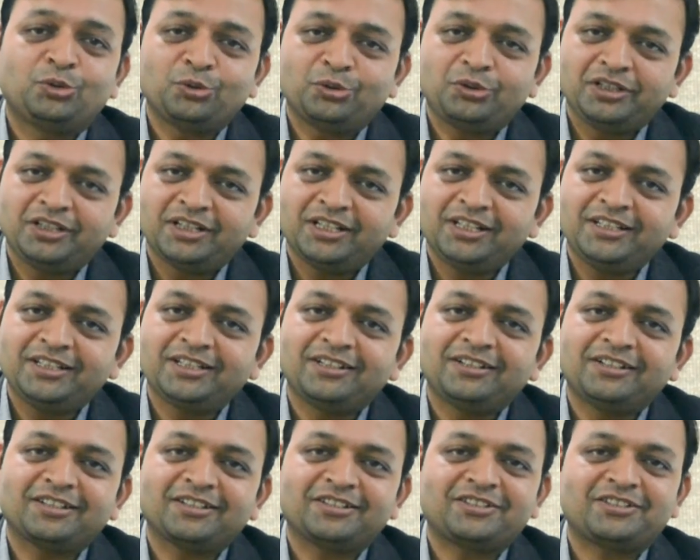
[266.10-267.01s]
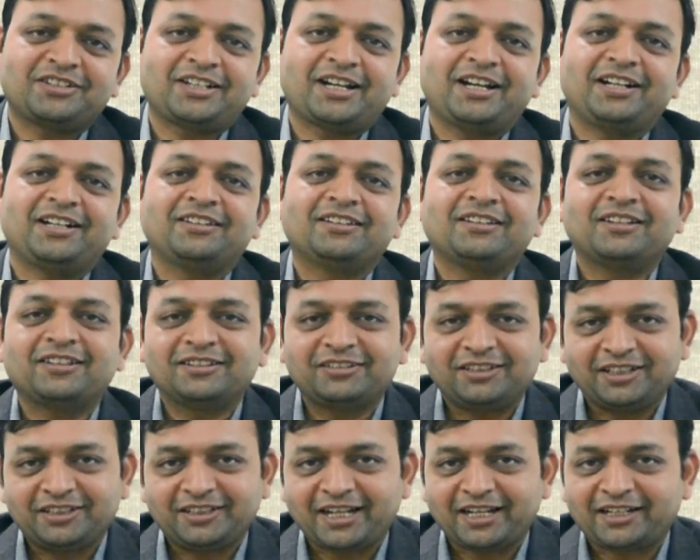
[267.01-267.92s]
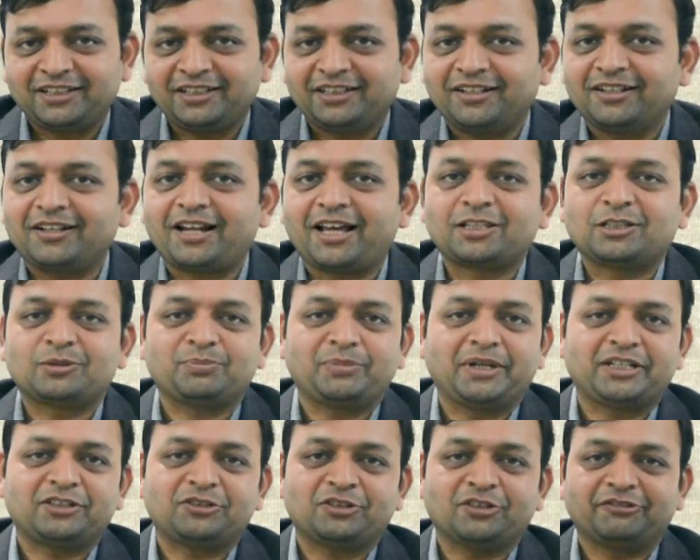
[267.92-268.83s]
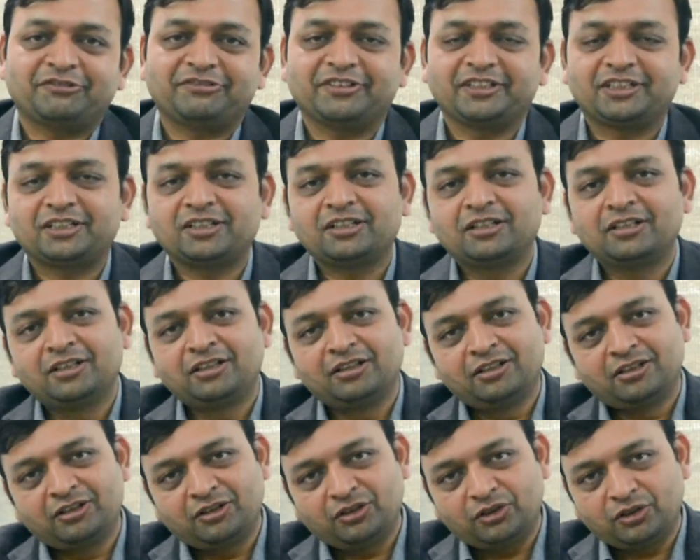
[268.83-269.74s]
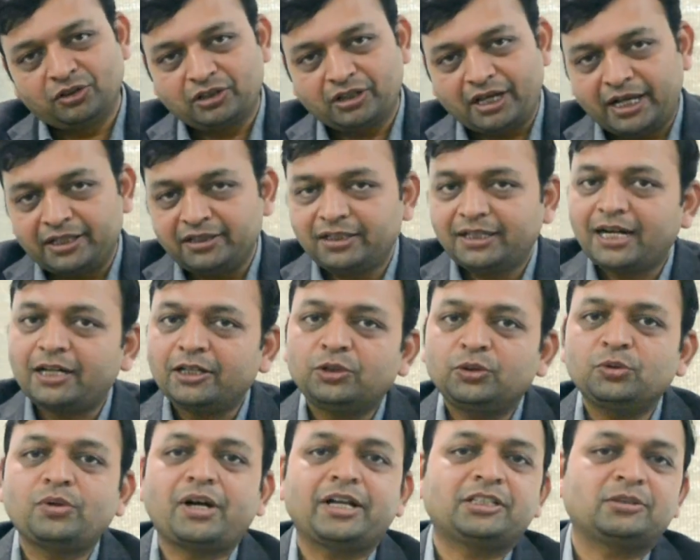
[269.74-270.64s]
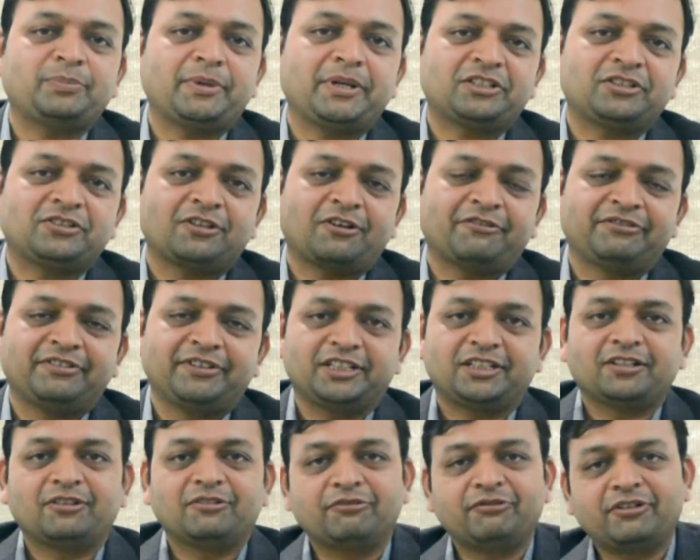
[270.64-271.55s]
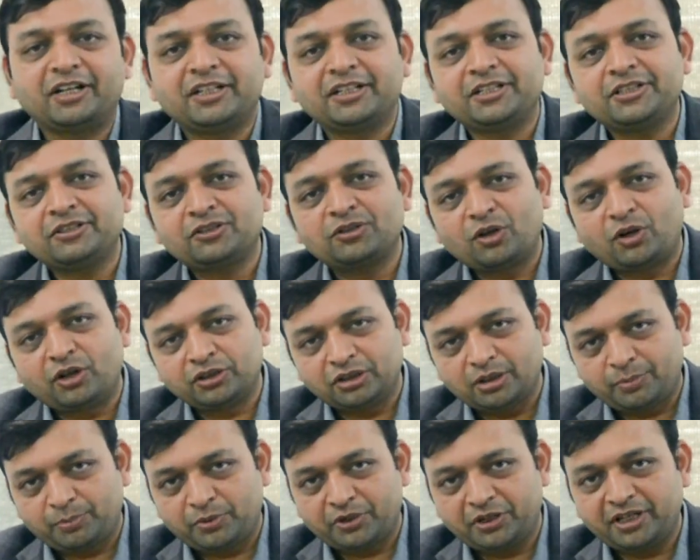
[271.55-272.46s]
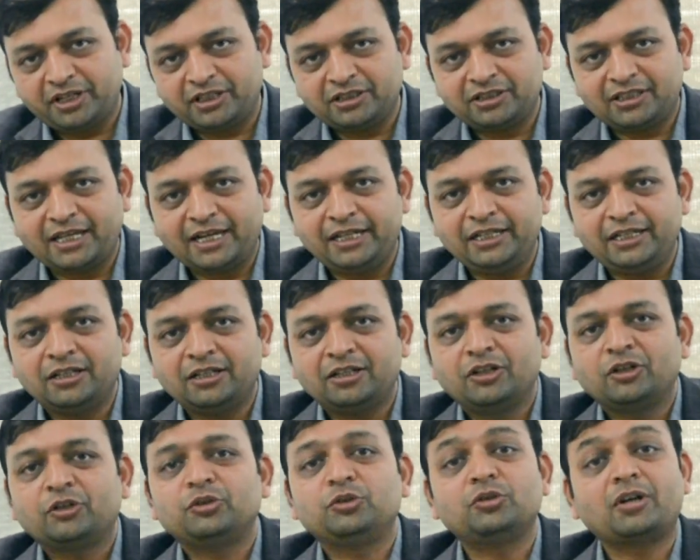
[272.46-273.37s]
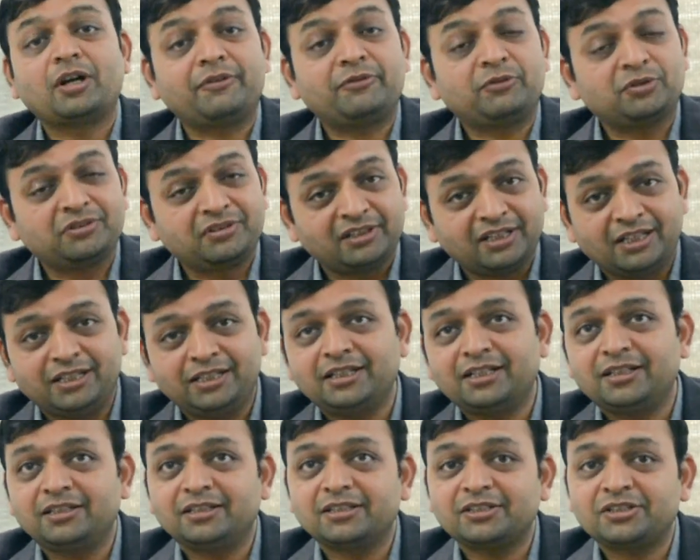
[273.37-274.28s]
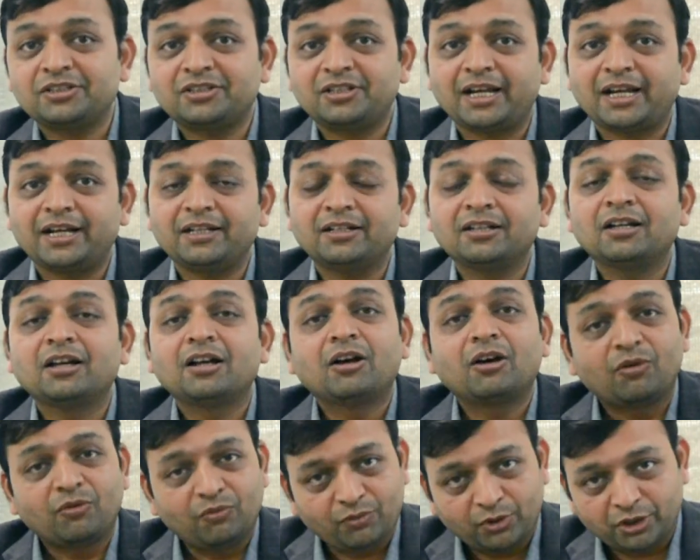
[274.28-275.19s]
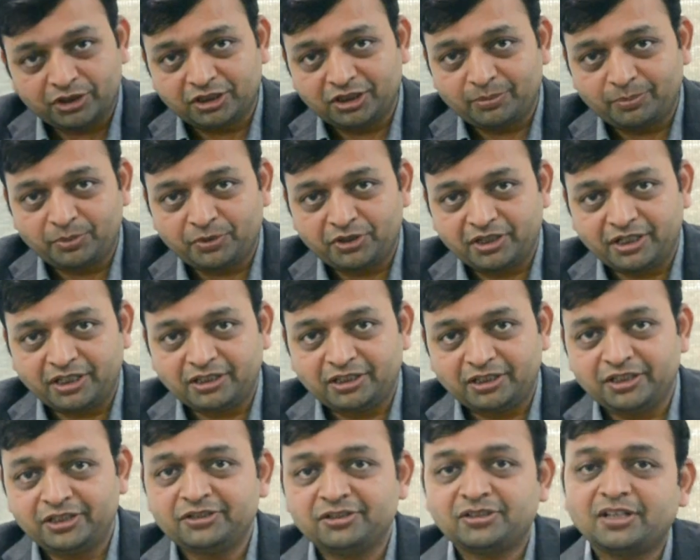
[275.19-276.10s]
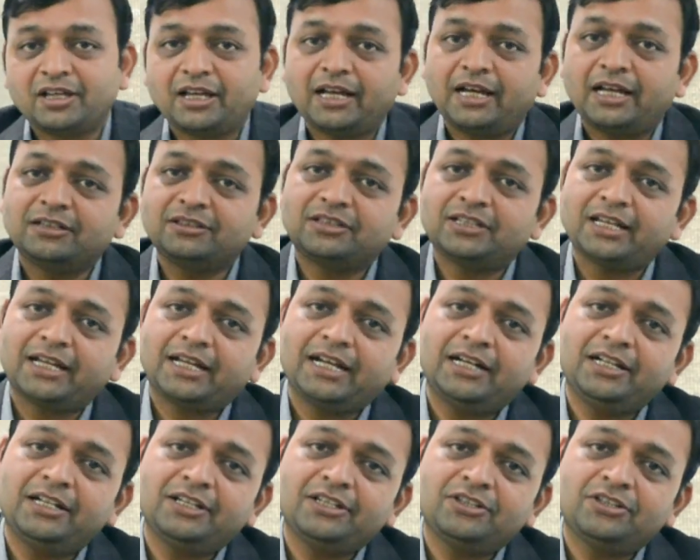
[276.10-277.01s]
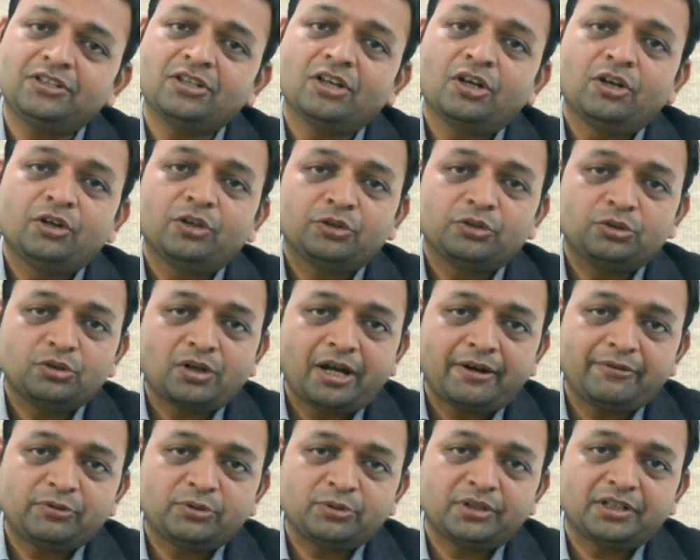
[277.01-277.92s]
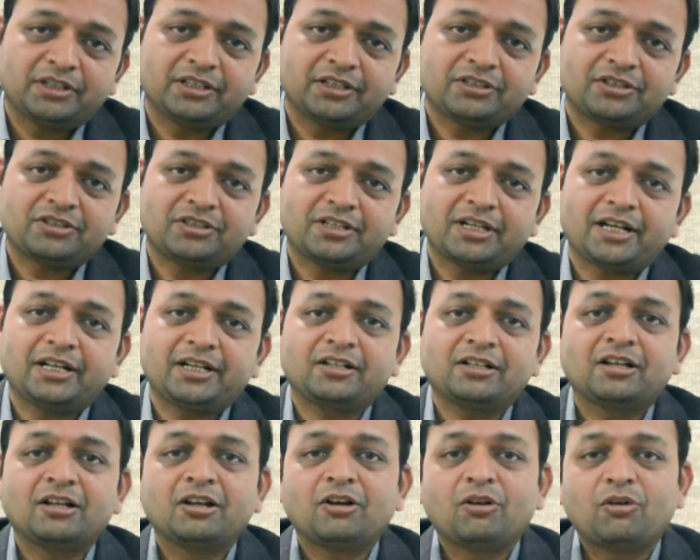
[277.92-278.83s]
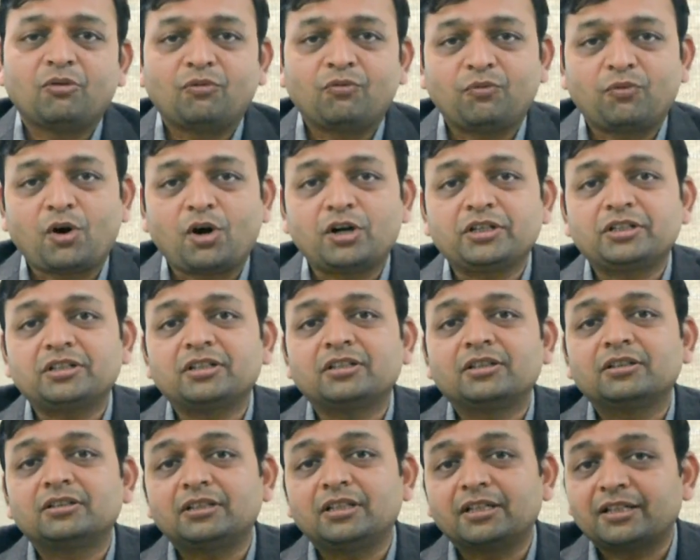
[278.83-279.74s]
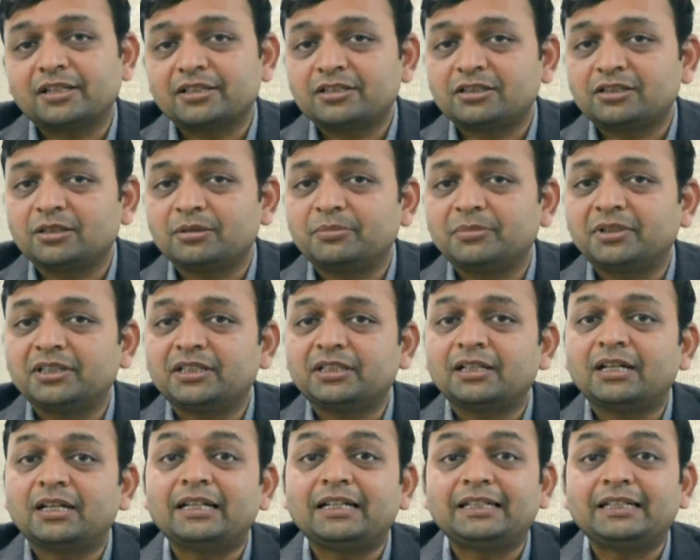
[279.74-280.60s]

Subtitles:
to really understand the technical aspects of it. And there are two aspects of it. One is on the product side, you have to really understand what the product is. And second is you have to understand what the customer